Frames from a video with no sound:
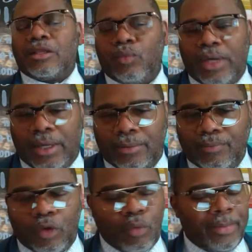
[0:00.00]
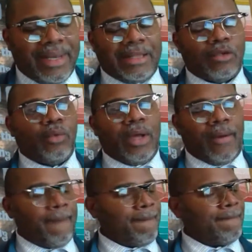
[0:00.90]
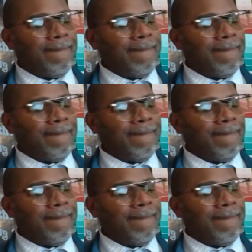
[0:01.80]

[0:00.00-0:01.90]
at the well, the woman at the well,